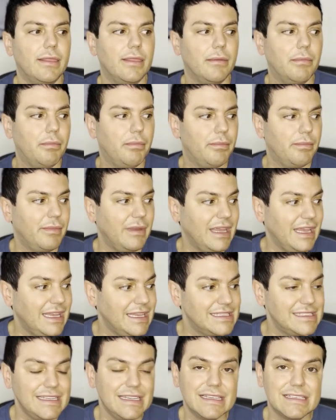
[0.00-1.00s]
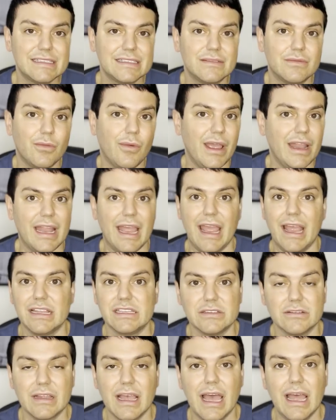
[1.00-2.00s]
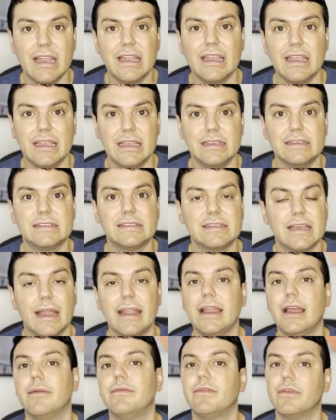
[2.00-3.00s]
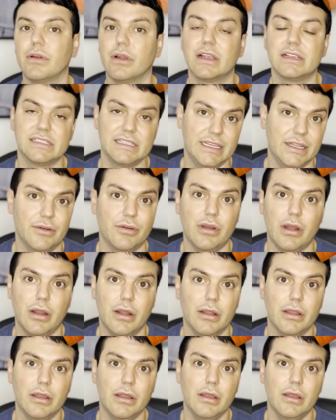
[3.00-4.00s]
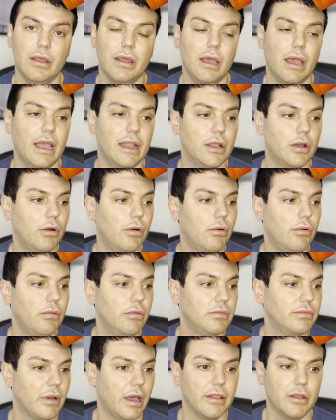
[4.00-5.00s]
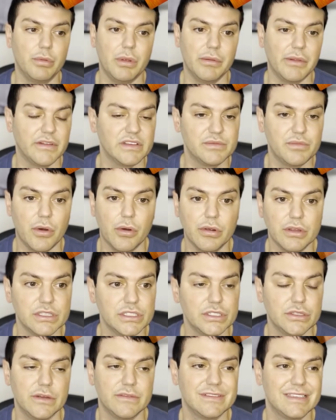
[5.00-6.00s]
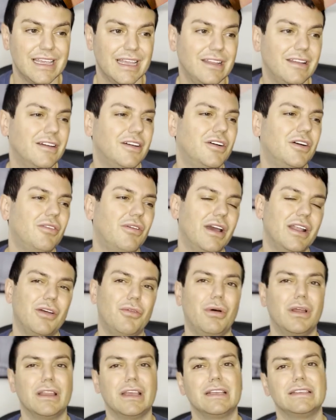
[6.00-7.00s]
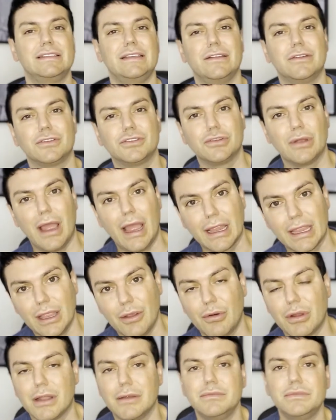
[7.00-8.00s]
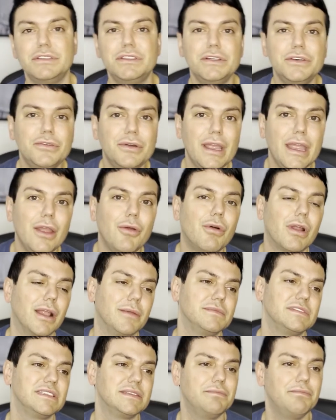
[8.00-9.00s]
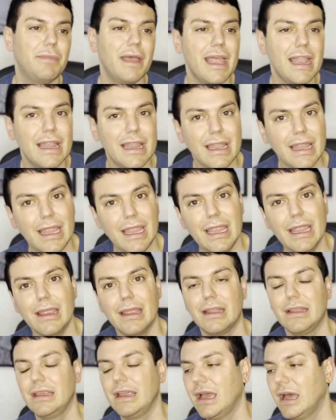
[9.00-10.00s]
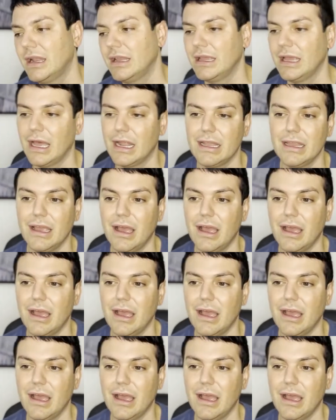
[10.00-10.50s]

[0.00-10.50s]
The easiest way to answer that is signing up for a casino card. I know other people I've spoken to have said, oh, I don't want the casino tracking what I'm doing, what I'm spending, and yada, yada,